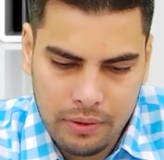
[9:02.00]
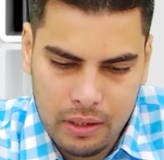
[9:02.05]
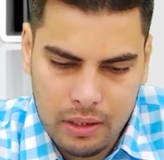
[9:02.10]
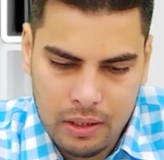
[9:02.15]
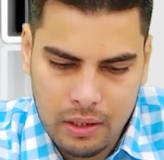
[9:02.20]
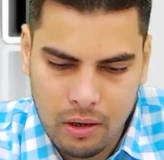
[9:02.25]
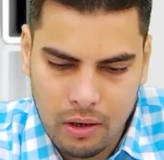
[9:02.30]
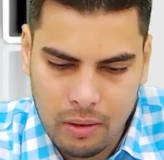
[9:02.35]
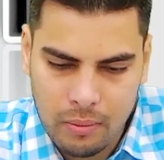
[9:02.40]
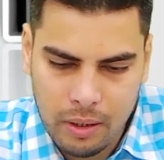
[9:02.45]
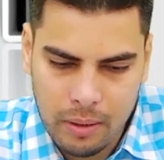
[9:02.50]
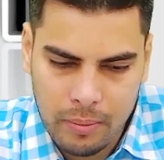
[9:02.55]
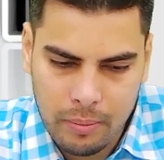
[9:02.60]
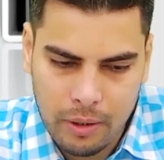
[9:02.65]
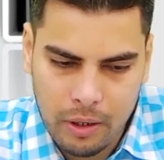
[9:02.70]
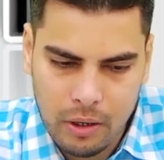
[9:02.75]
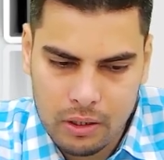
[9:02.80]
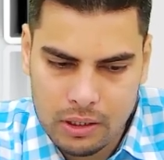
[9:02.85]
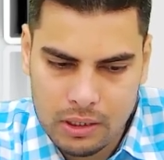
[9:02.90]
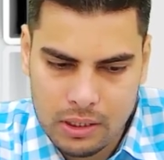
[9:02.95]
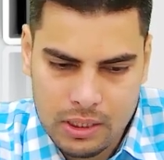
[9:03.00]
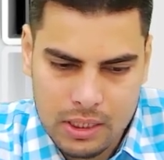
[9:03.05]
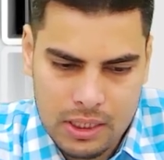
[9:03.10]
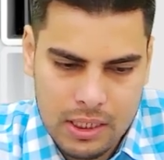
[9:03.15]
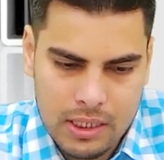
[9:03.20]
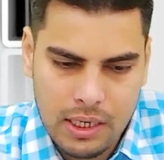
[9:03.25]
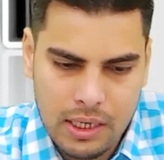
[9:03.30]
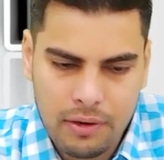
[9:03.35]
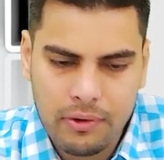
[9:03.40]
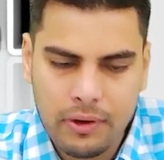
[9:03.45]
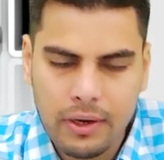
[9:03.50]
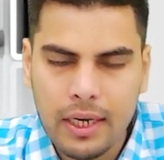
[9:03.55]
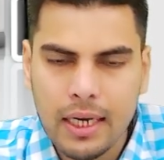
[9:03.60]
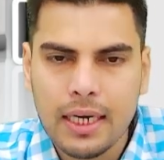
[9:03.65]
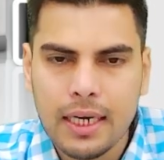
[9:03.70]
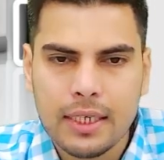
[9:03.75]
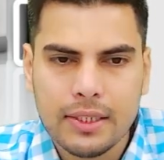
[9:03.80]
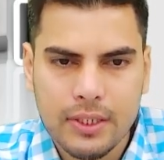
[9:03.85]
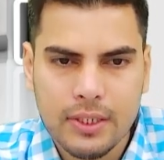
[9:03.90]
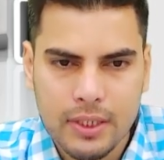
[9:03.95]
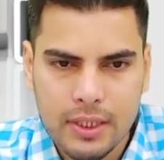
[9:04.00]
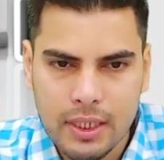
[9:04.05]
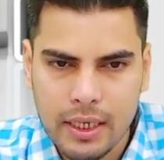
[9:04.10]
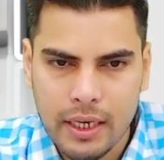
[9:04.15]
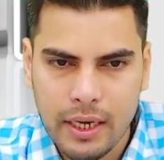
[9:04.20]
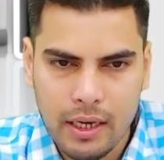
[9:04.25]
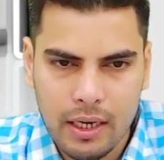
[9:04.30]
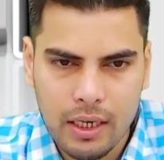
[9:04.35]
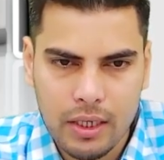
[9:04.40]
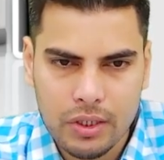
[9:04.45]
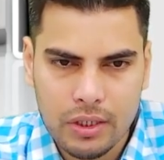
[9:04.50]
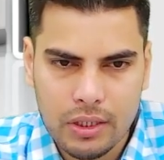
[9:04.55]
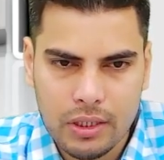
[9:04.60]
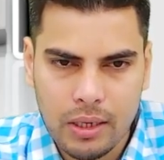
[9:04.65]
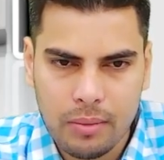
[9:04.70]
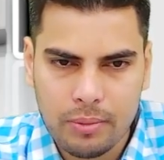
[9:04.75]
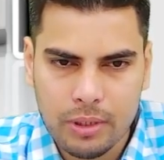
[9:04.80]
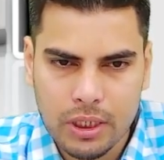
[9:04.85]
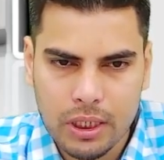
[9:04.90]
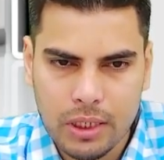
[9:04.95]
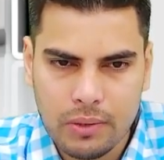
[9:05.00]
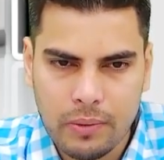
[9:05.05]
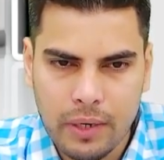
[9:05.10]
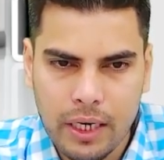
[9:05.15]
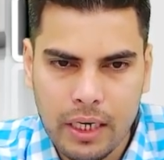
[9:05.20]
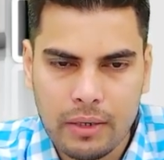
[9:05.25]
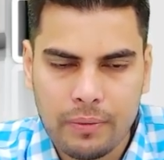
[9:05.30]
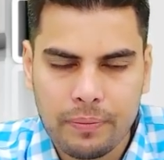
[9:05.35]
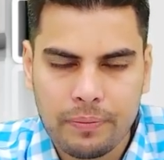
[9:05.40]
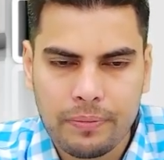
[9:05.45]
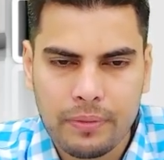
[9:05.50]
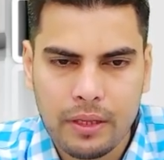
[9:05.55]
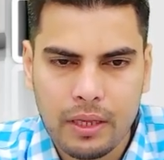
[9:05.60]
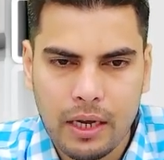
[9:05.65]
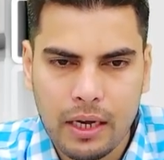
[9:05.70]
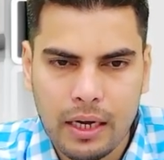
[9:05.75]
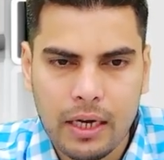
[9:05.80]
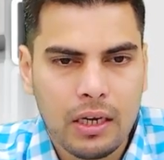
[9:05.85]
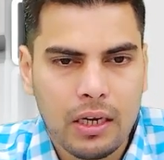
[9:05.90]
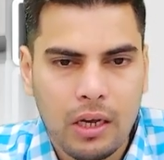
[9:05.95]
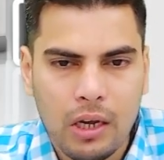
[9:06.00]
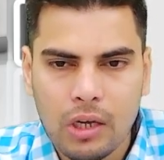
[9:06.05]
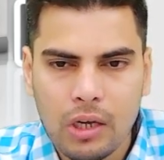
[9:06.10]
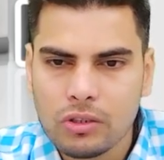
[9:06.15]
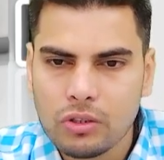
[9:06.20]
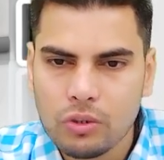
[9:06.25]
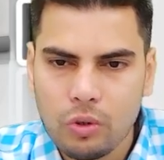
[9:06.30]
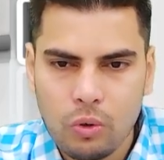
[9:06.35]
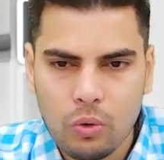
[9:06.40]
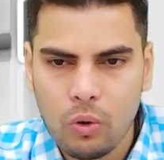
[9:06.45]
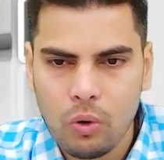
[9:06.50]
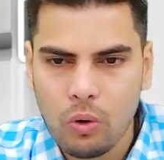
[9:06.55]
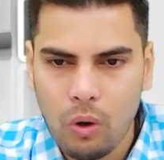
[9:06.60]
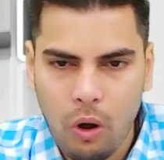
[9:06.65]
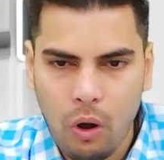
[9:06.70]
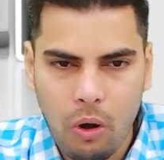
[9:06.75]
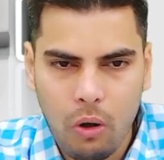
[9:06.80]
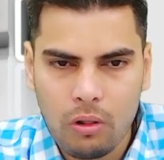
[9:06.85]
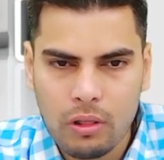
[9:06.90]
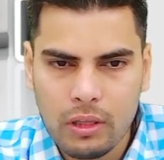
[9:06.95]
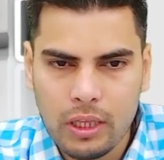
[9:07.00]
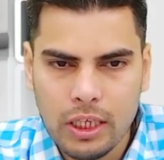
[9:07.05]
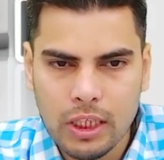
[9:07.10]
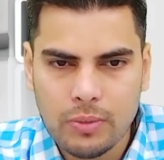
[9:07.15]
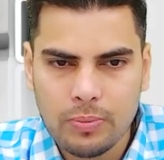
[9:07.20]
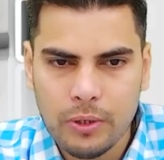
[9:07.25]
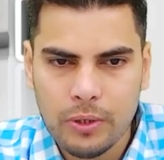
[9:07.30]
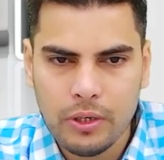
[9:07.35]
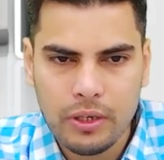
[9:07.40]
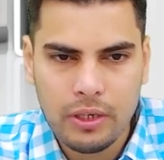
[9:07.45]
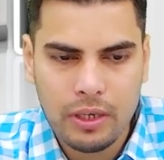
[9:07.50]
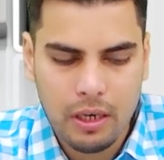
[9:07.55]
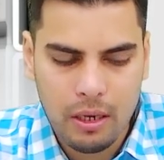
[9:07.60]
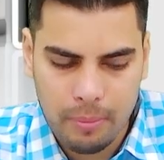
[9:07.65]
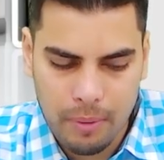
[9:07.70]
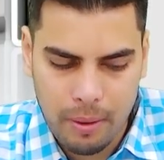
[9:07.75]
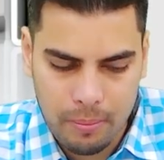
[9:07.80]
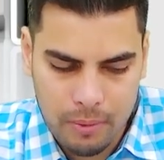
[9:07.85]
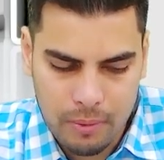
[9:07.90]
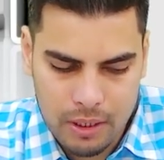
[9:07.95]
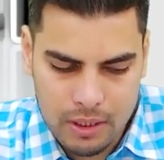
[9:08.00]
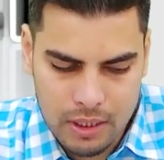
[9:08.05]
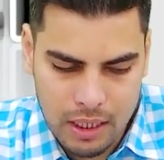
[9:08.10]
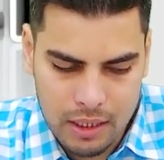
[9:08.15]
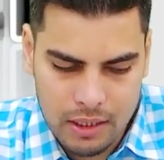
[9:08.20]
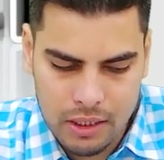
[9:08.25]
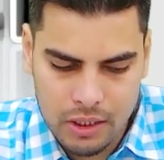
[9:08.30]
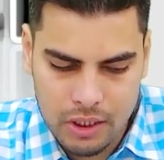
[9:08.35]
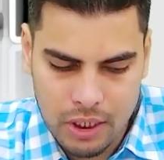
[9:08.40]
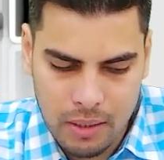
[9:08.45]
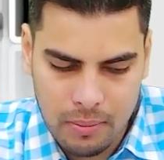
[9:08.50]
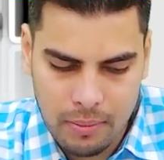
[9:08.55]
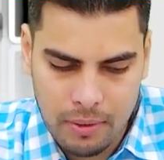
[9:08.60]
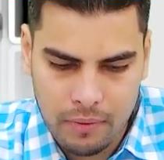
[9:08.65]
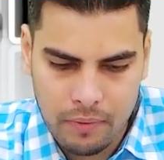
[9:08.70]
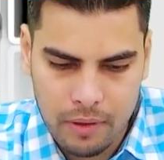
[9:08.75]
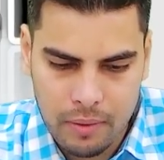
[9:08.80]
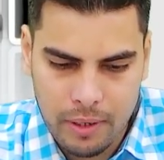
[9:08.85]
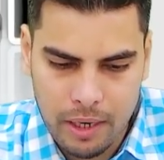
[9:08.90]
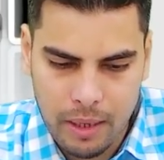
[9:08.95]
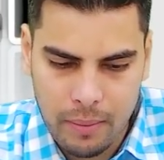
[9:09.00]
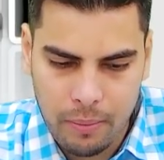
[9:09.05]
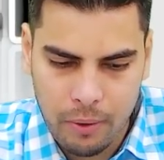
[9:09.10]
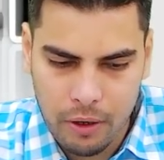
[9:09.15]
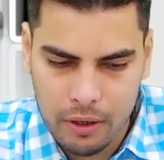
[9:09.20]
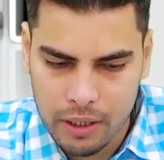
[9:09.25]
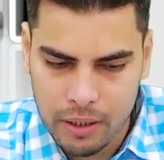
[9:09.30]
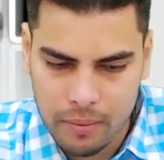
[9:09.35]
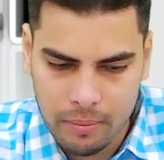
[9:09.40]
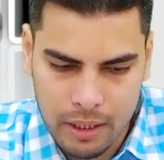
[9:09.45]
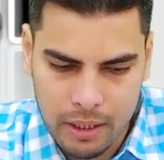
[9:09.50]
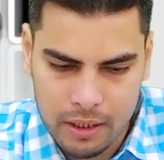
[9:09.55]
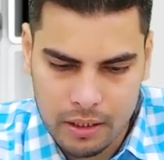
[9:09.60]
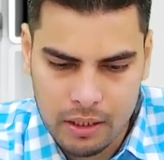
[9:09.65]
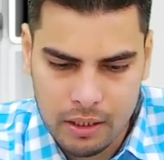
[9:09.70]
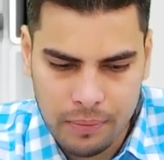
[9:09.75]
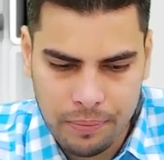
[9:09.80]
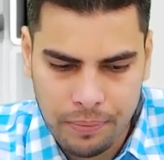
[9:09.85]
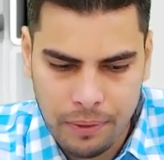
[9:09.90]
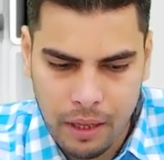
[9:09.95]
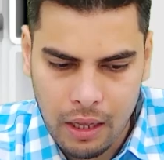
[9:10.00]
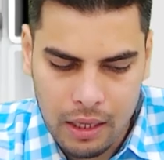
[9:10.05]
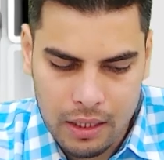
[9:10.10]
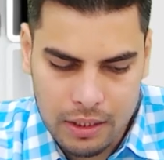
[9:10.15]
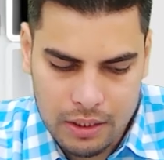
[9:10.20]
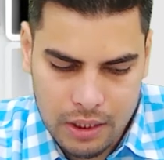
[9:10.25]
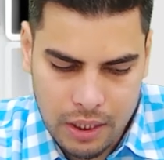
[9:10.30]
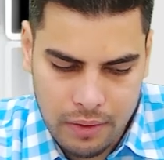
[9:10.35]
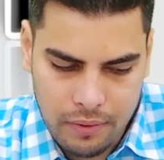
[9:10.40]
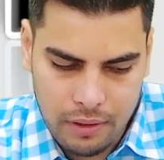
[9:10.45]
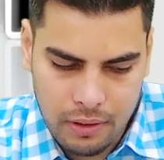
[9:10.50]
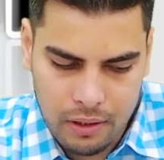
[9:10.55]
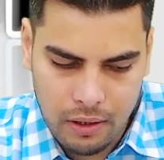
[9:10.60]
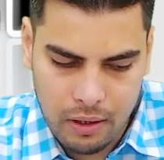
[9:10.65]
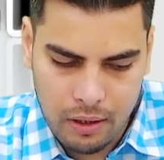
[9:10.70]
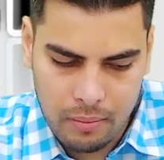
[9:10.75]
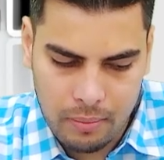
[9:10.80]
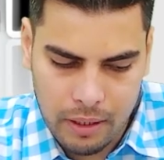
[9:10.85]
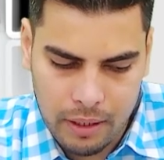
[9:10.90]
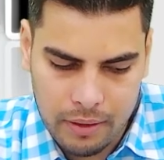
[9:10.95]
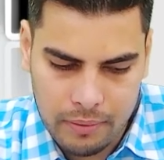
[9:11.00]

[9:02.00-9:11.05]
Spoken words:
government, because this is Central Electricity Regulation Commission, right? Correct. So all these particular members and the chairman will be appointed by the central government.